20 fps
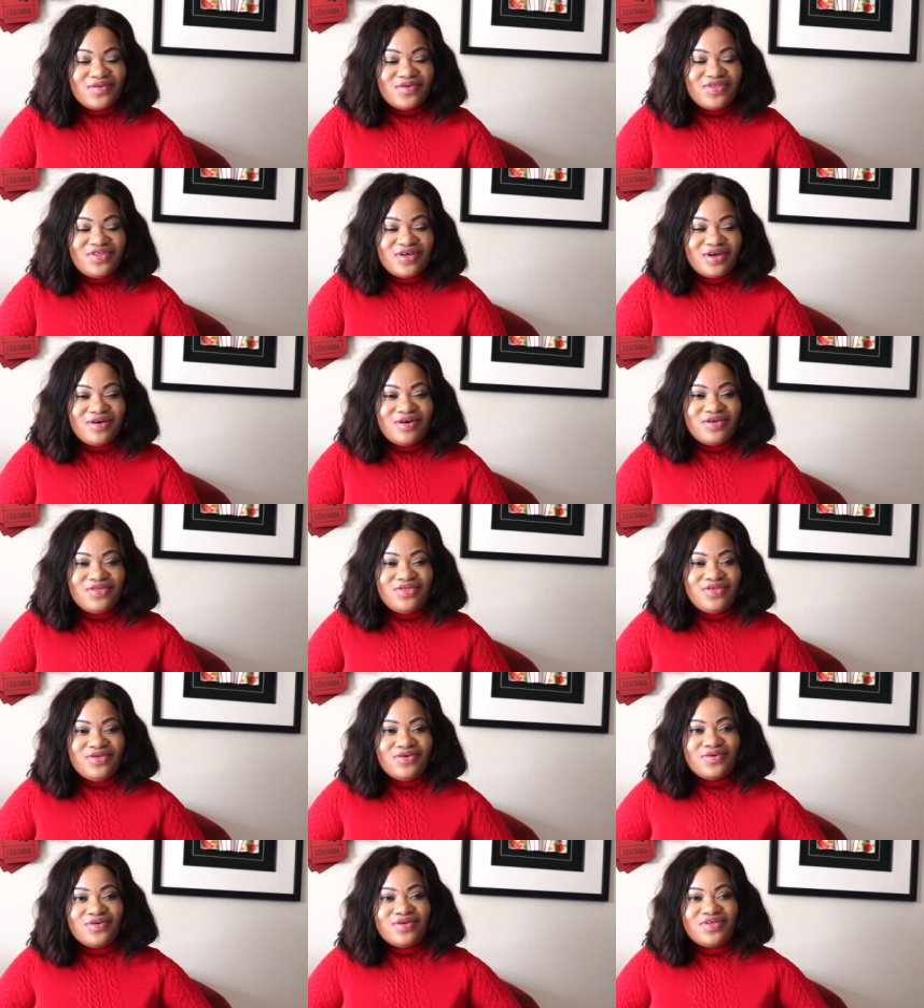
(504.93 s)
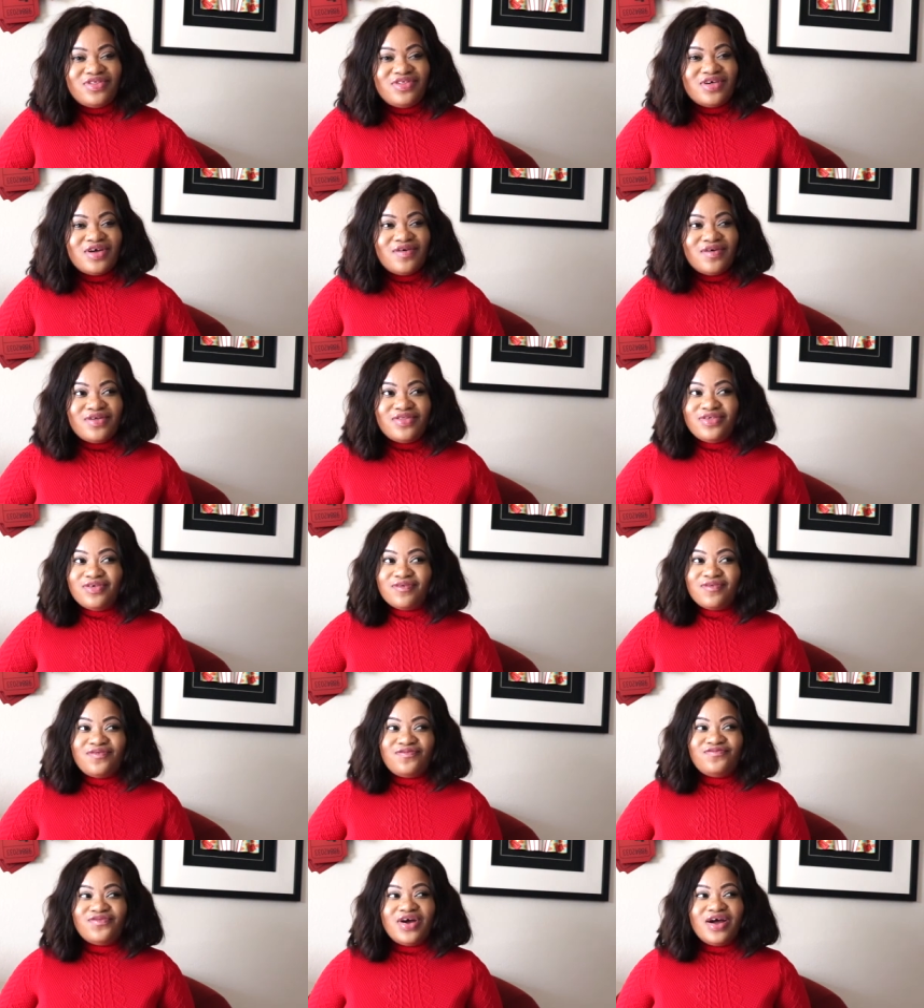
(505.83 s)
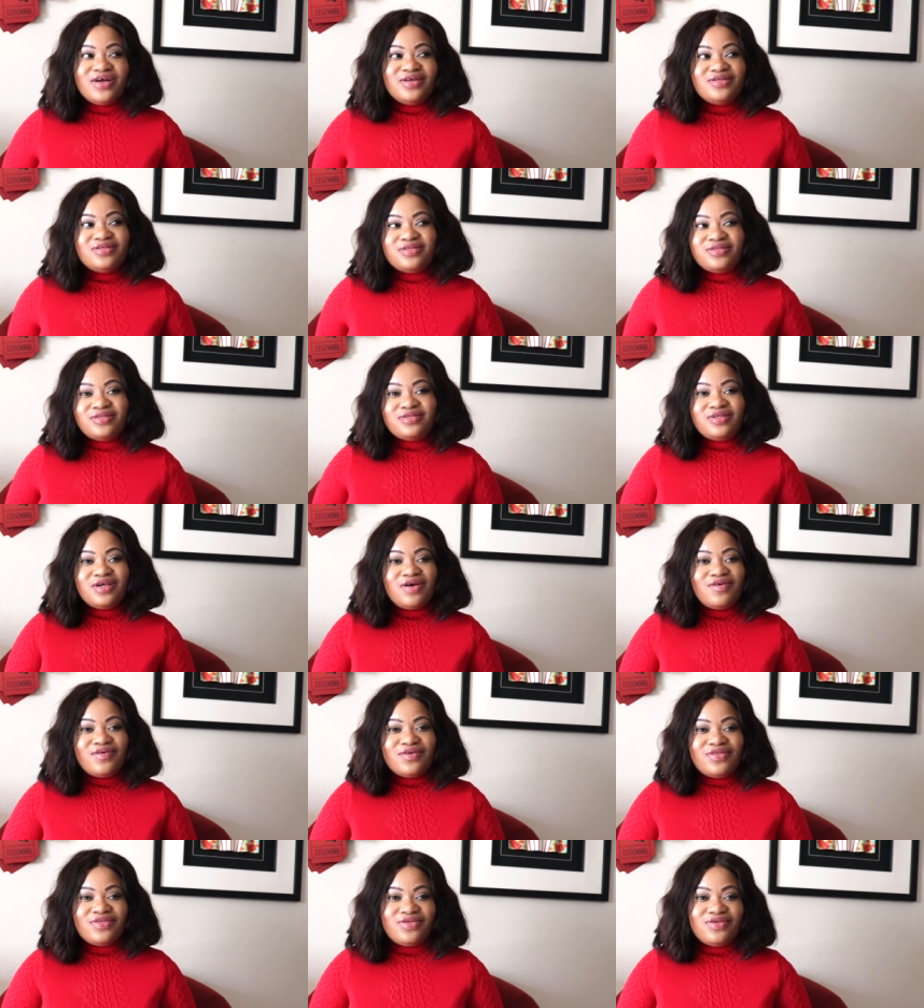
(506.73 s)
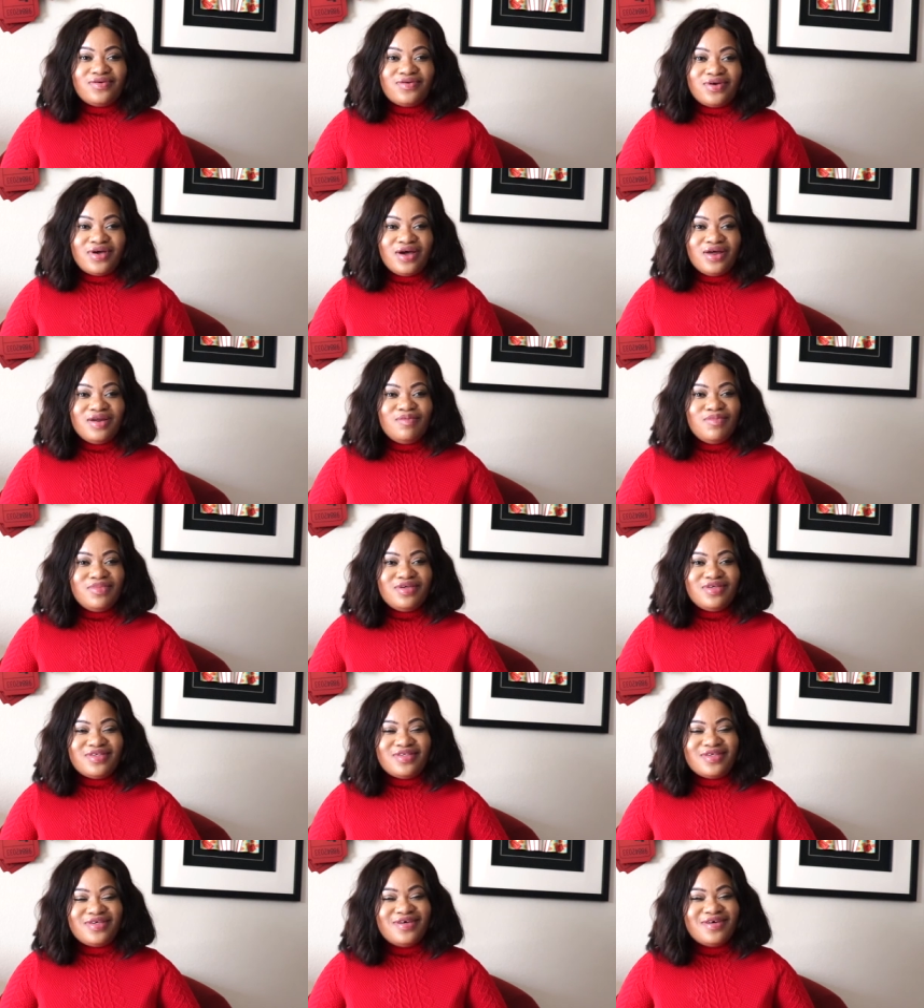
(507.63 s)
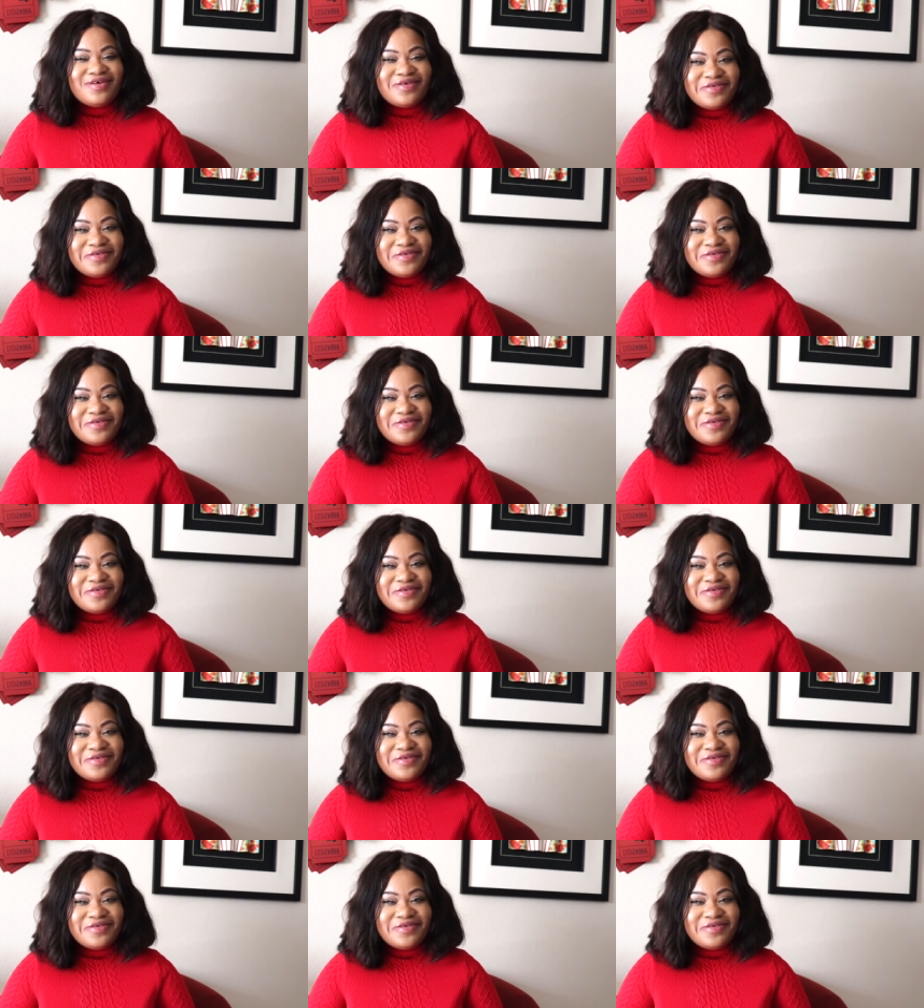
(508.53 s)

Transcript: Share it to your friends, share it to your enemies,